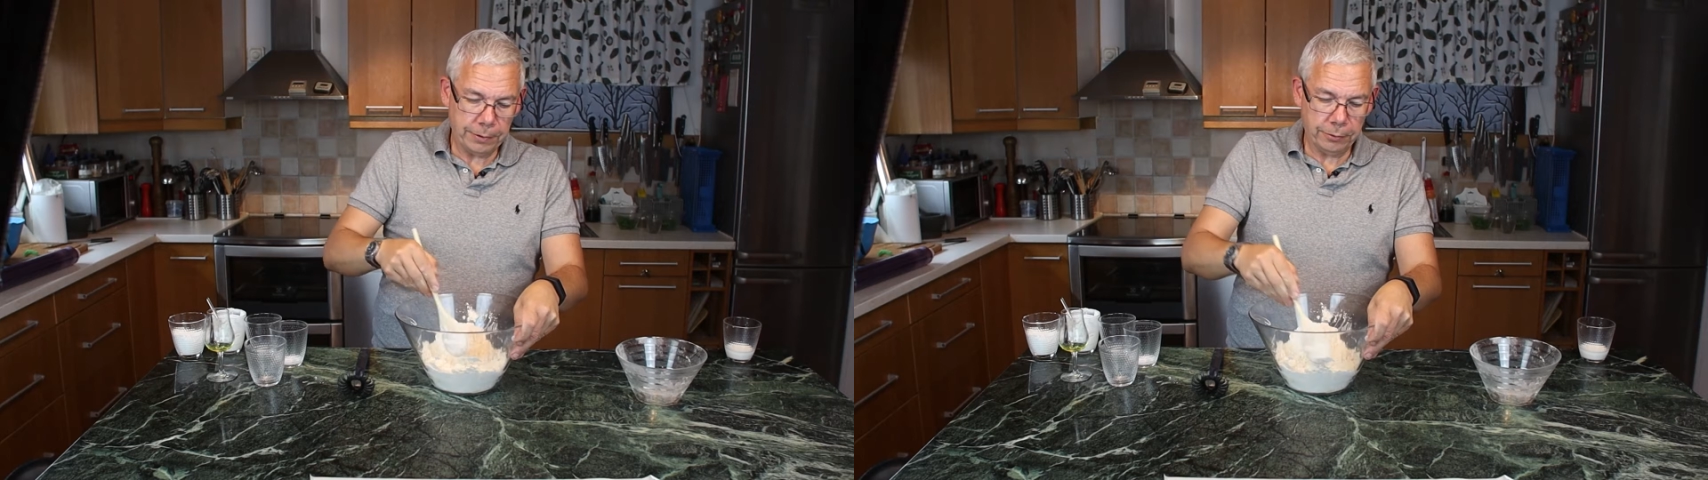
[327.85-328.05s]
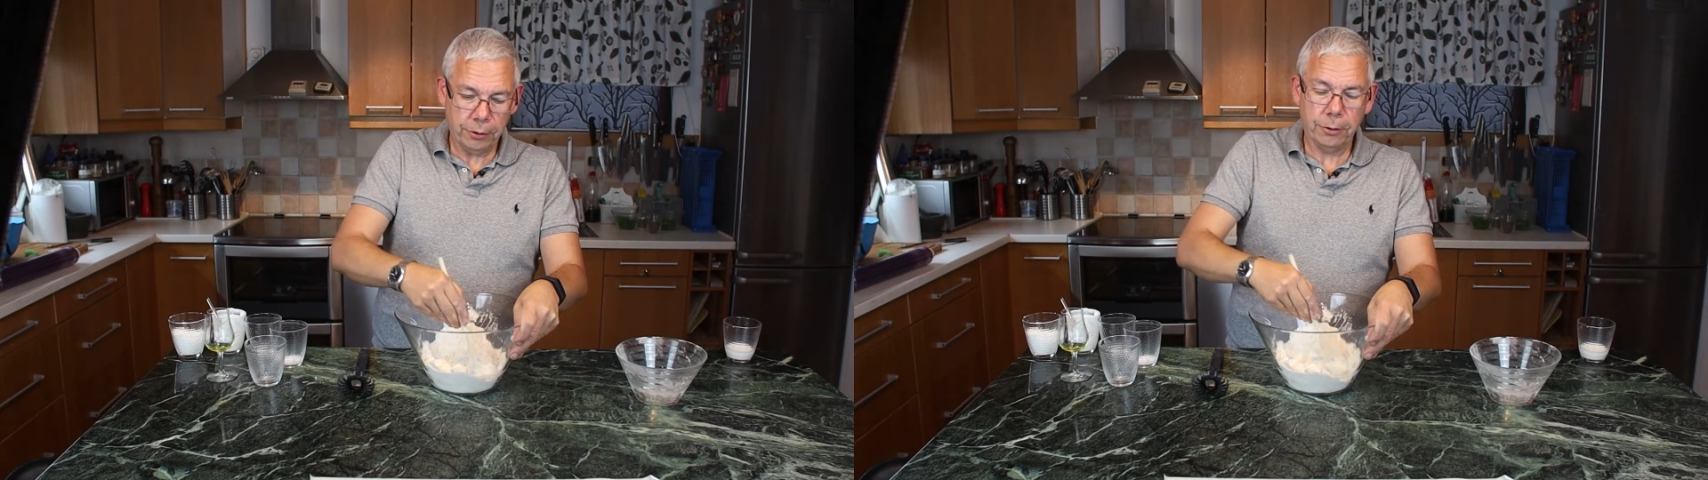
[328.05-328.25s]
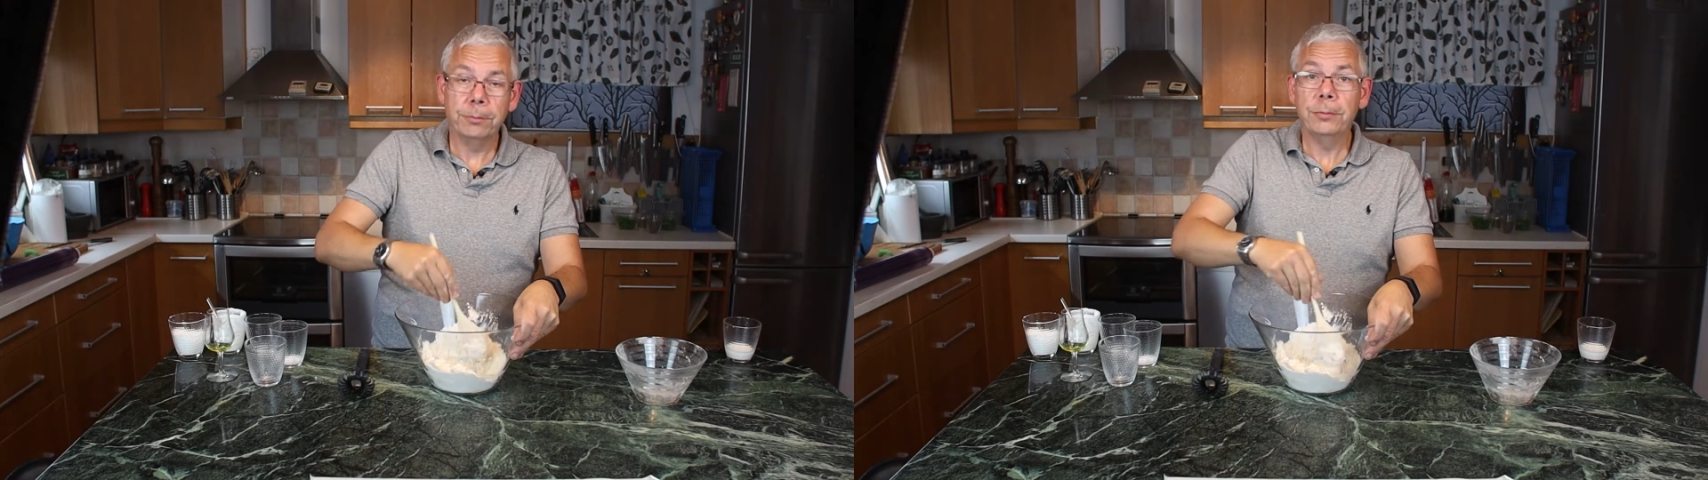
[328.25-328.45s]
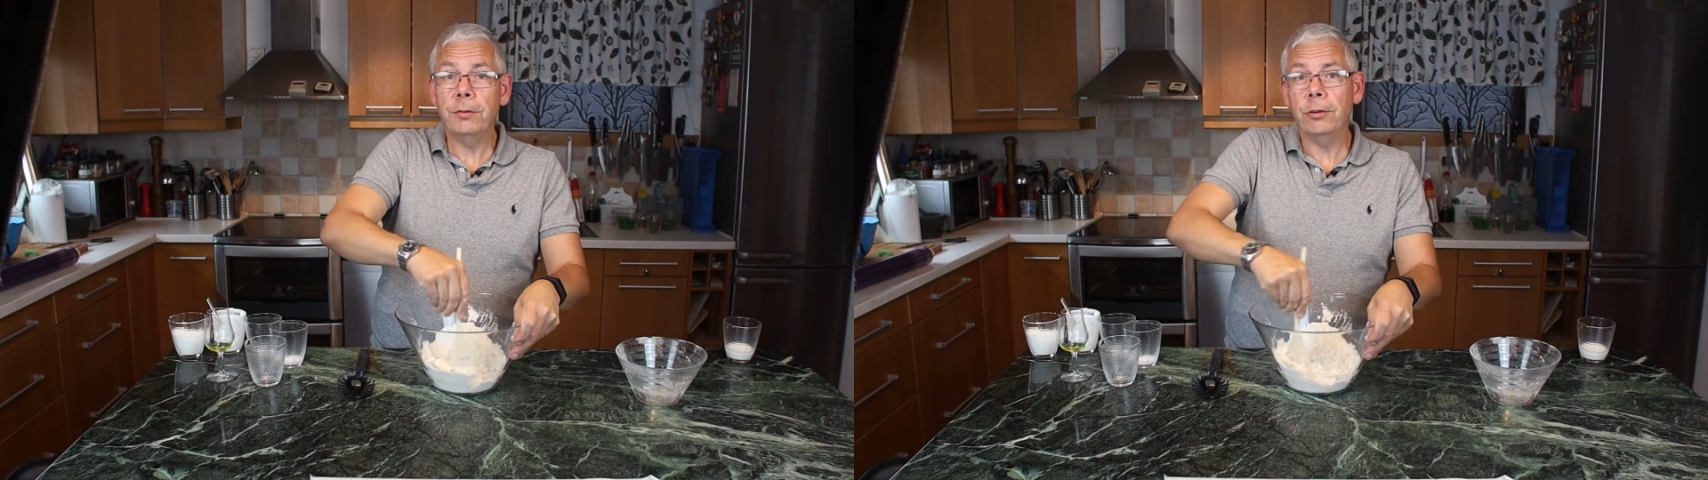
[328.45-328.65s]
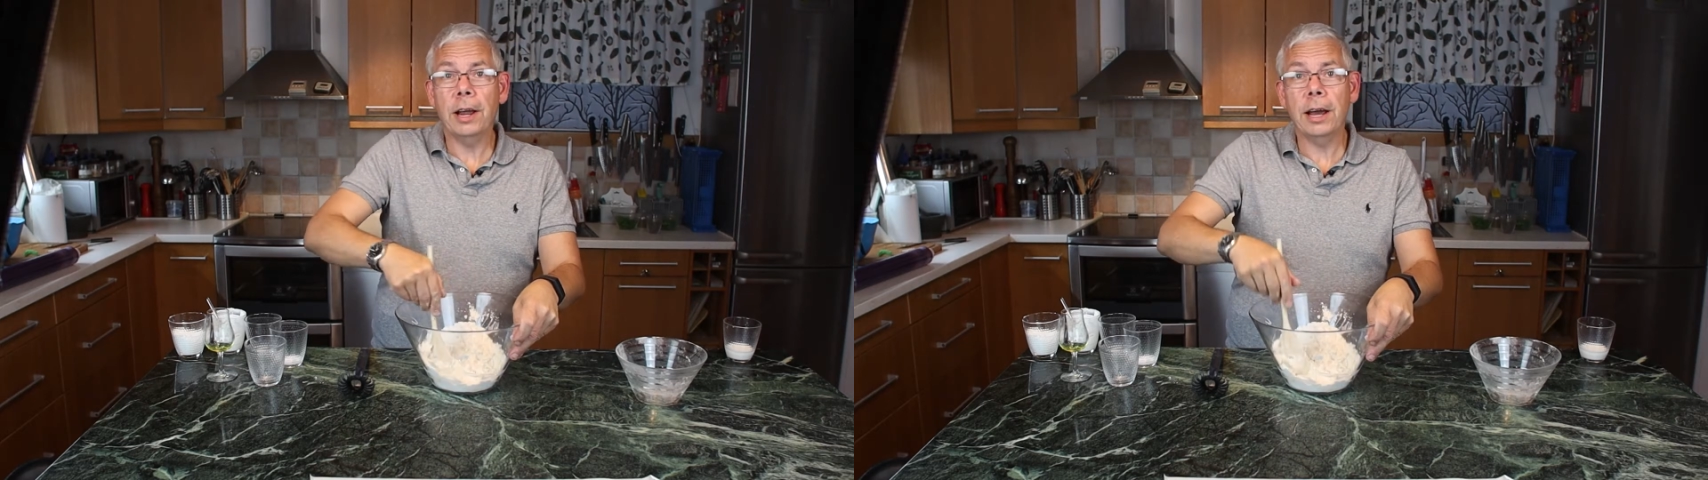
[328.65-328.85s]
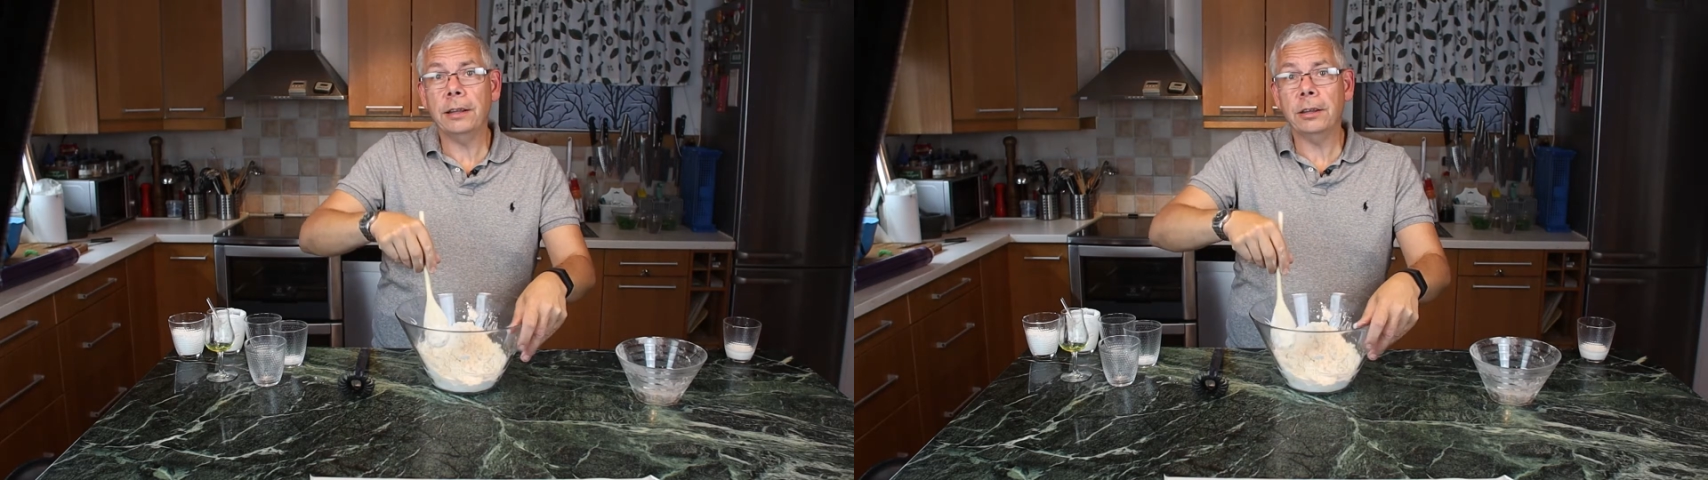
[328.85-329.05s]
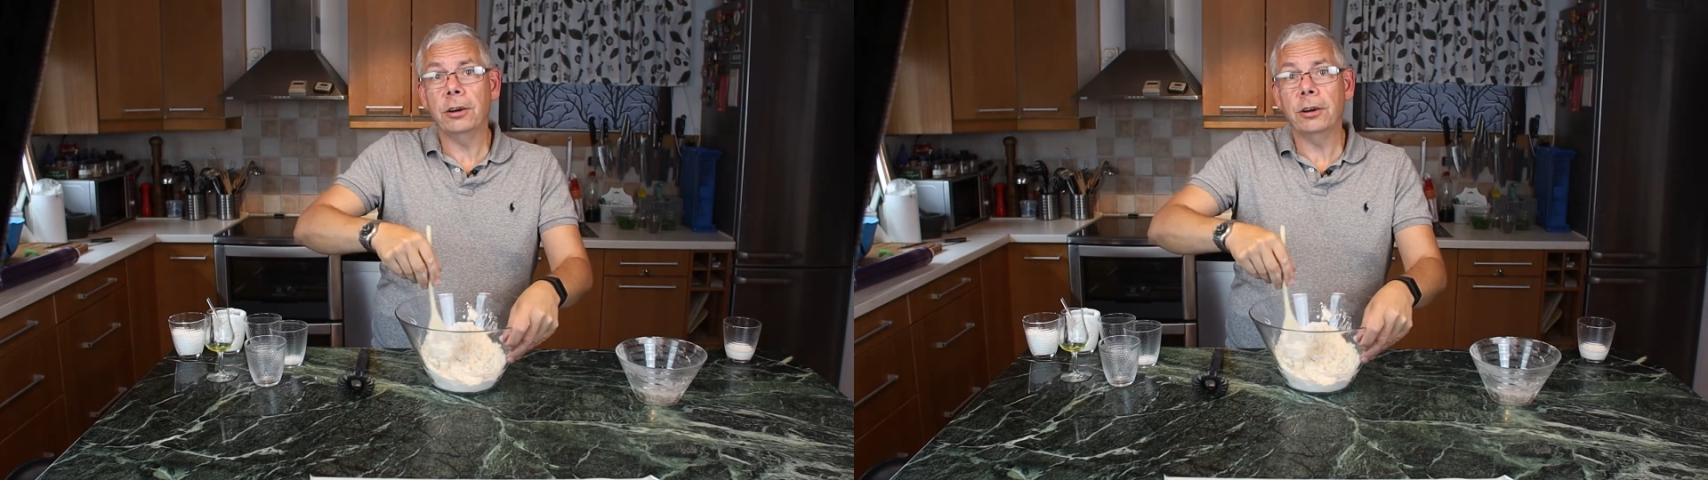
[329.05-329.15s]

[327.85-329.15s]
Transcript: so if you like the